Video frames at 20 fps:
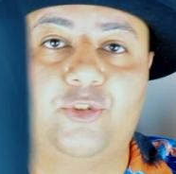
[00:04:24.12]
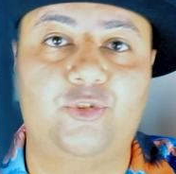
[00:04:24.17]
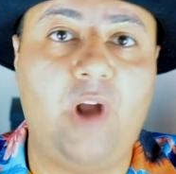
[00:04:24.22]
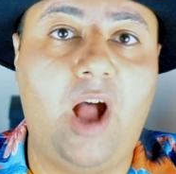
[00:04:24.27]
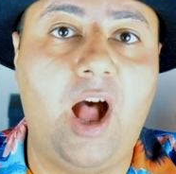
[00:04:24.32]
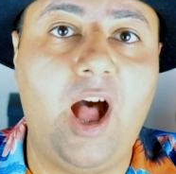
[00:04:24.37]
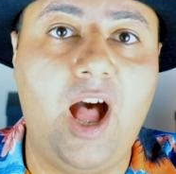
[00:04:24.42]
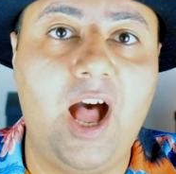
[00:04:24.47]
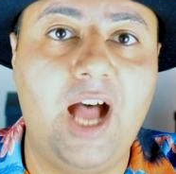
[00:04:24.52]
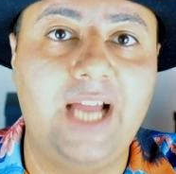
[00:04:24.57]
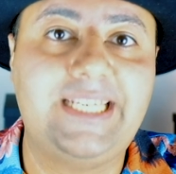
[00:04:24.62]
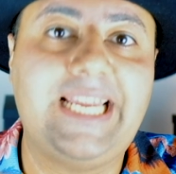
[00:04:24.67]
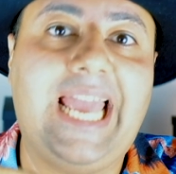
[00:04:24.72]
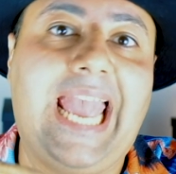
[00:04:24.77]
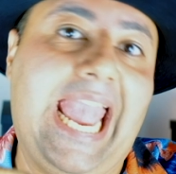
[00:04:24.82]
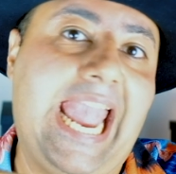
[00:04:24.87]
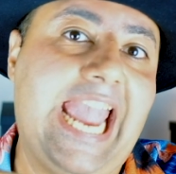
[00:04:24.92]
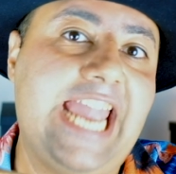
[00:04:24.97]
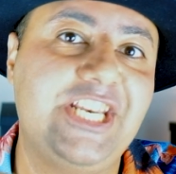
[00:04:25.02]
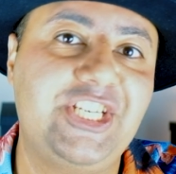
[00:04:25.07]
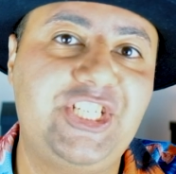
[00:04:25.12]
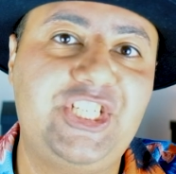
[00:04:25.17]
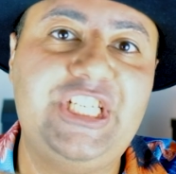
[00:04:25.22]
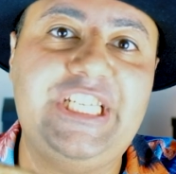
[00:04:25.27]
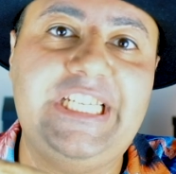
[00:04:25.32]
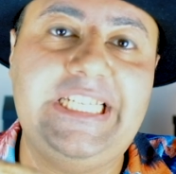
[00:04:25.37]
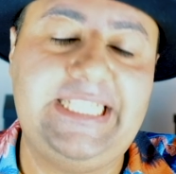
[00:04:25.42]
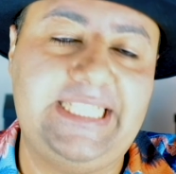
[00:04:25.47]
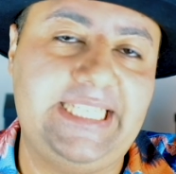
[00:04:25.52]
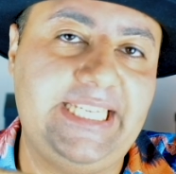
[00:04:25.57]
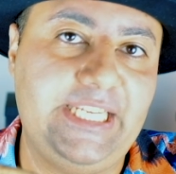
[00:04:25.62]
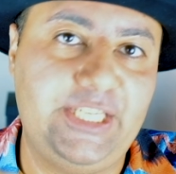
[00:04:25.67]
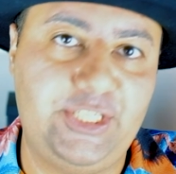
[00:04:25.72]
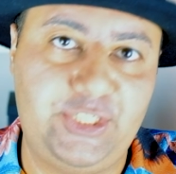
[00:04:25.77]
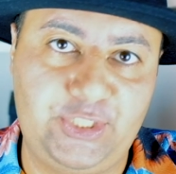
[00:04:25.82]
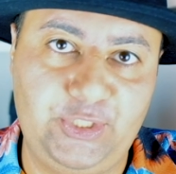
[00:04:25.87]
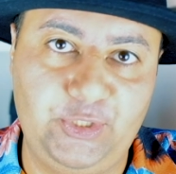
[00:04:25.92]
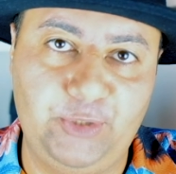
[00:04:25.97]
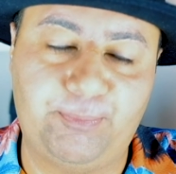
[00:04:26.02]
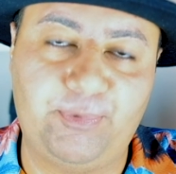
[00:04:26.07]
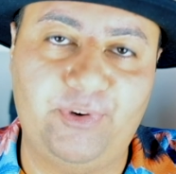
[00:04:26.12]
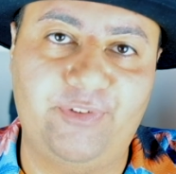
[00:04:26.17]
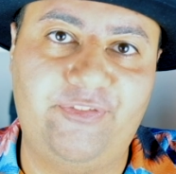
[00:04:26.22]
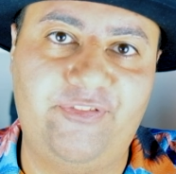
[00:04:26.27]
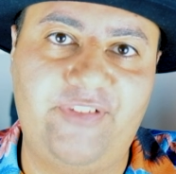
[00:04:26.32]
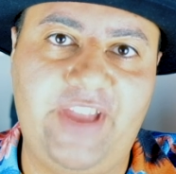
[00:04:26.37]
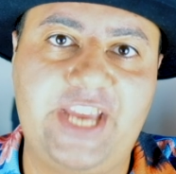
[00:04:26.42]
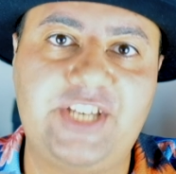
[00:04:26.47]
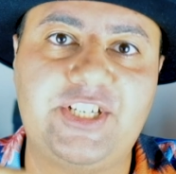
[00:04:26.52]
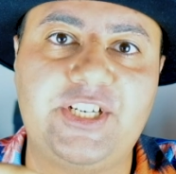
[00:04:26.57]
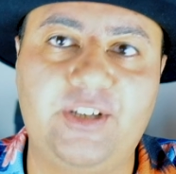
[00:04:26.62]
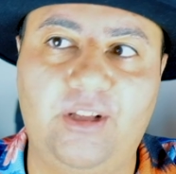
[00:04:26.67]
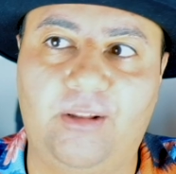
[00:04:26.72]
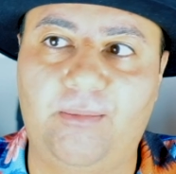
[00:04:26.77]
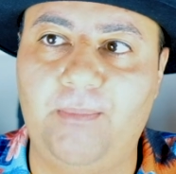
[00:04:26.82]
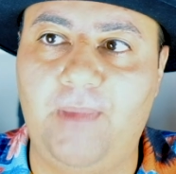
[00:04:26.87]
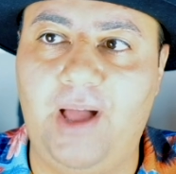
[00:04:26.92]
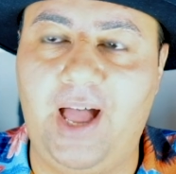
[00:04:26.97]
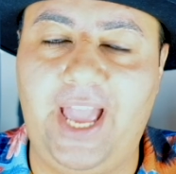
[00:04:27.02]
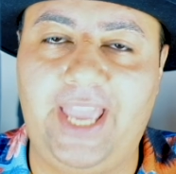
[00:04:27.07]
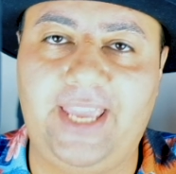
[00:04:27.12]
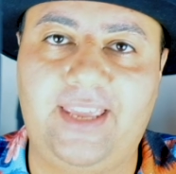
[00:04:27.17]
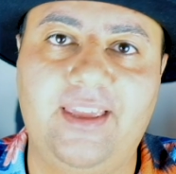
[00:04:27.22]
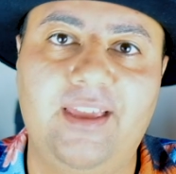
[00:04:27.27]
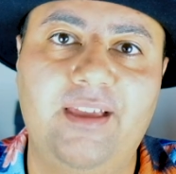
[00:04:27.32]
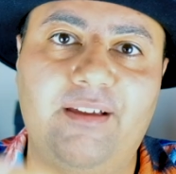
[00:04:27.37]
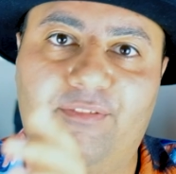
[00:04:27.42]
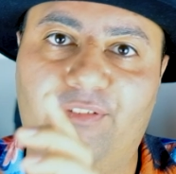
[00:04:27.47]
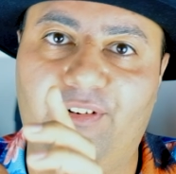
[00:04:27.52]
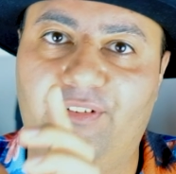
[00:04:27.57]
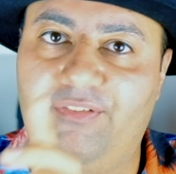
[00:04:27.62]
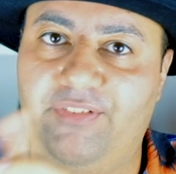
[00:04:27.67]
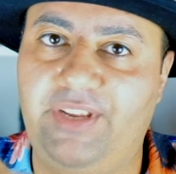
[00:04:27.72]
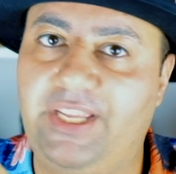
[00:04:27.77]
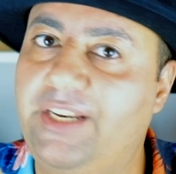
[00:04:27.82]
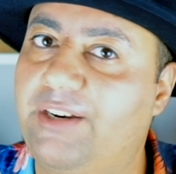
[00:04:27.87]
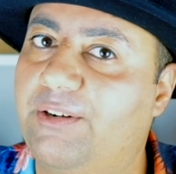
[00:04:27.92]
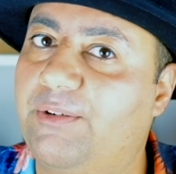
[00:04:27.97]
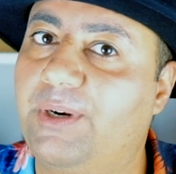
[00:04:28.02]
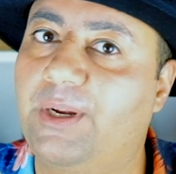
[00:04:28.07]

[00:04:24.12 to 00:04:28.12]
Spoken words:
Rode NGT2 professional mic for video